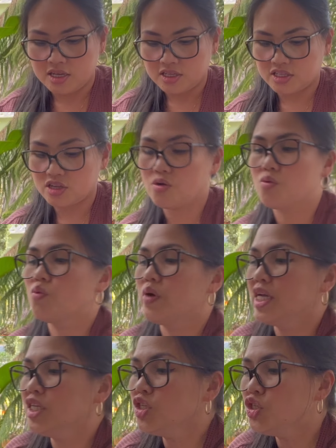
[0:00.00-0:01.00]
So
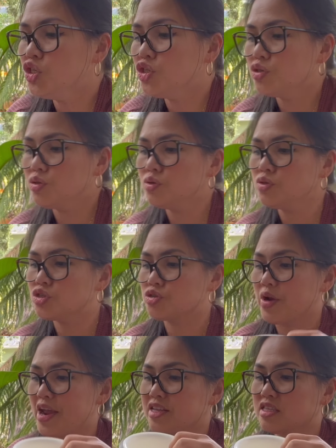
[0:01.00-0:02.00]
when you
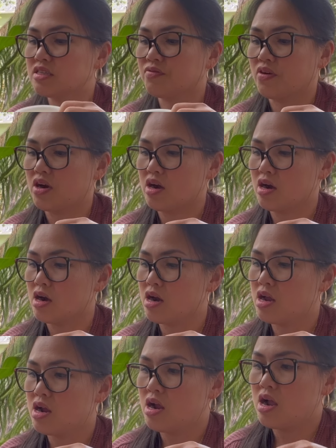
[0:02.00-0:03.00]
transfer
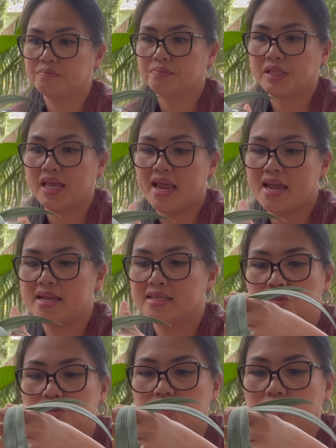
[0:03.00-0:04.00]

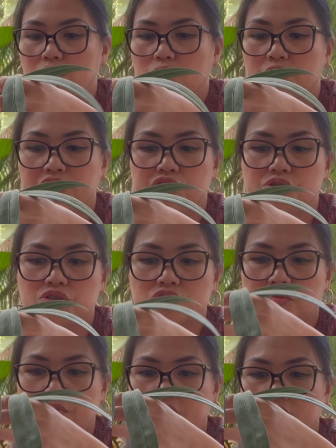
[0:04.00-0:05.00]
plants that were used
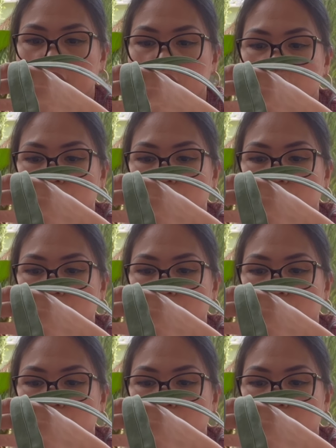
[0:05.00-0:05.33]
to be in